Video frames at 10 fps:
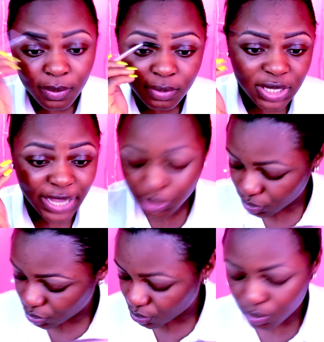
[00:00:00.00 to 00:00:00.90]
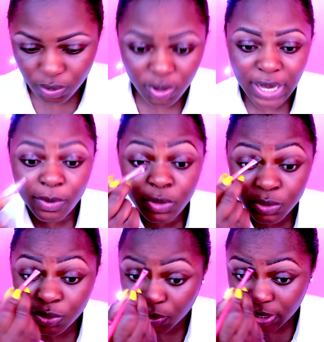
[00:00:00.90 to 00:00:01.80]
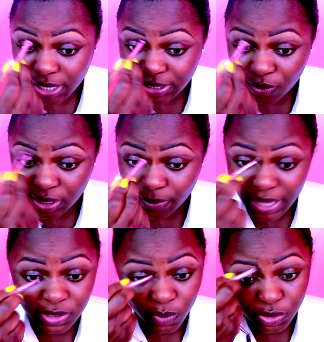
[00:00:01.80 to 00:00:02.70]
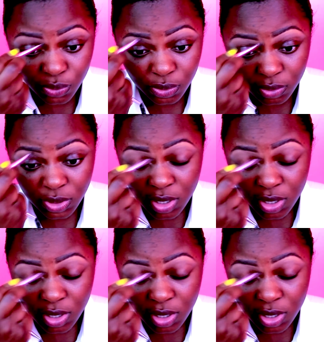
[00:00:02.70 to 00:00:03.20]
Did I choose a school that I'm going to in New York? Yes, I only applied to one school.